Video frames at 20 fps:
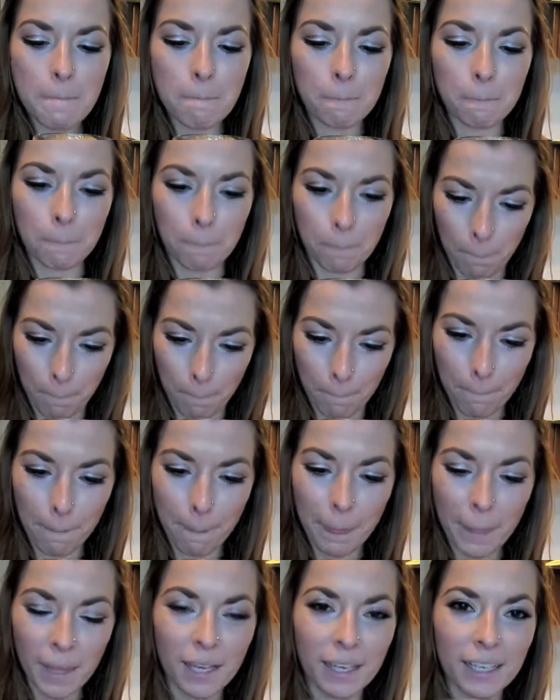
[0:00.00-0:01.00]
Mm-hmm.
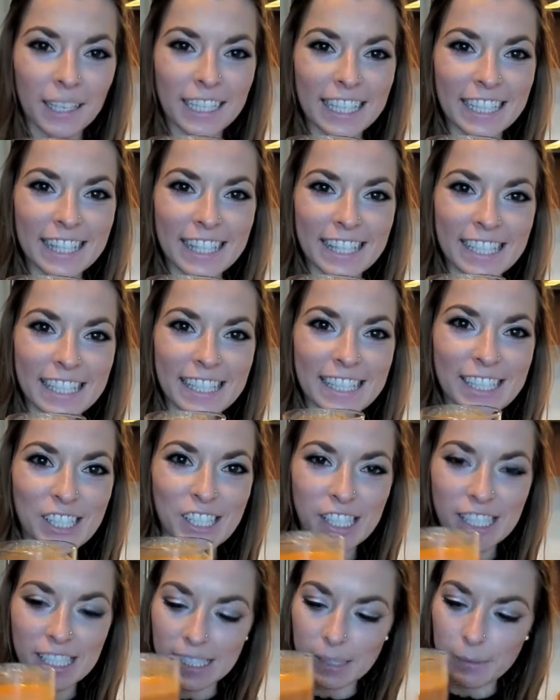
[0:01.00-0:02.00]
It's
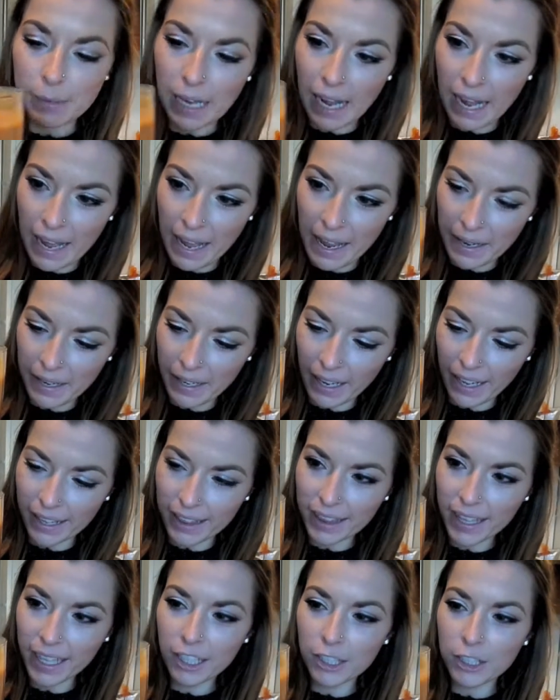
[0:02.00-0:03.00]
delicious. And I
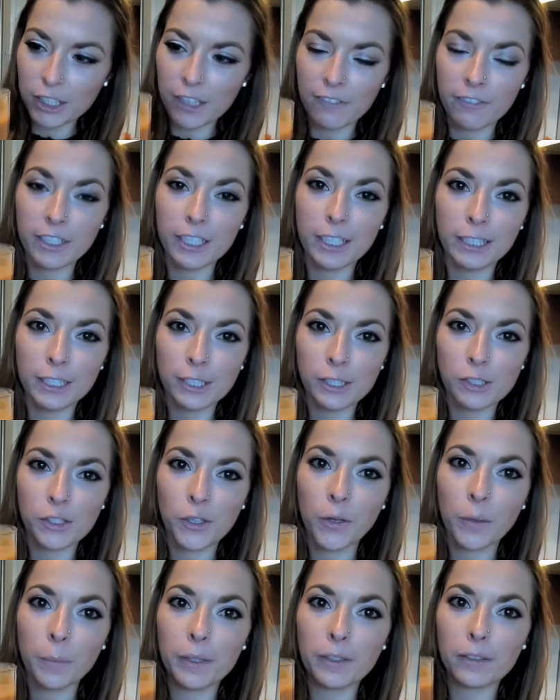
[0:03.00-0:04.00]
think the vanilla
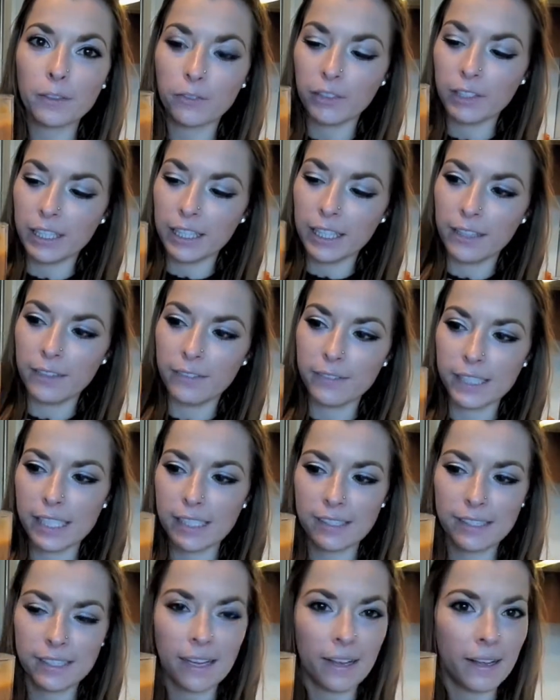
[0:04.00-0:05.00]
soy milk really gives it
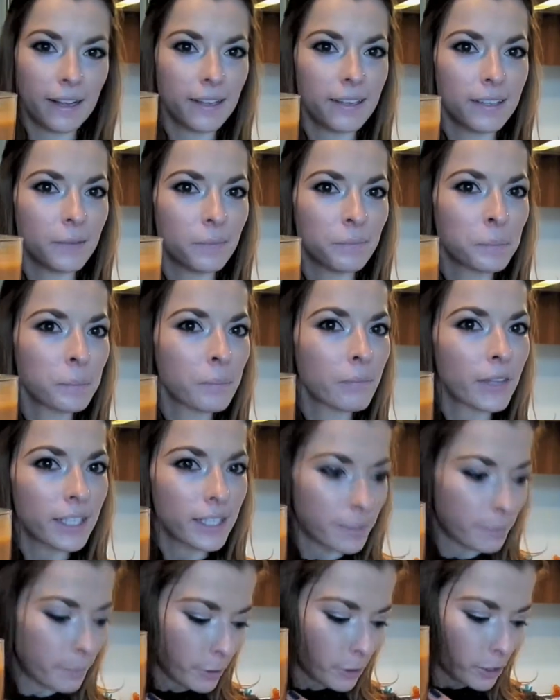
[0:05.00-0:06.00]
a
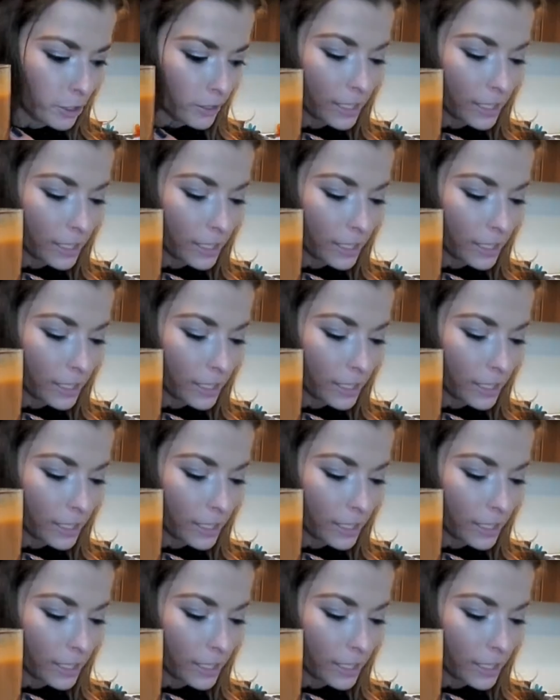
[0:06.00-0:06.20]
special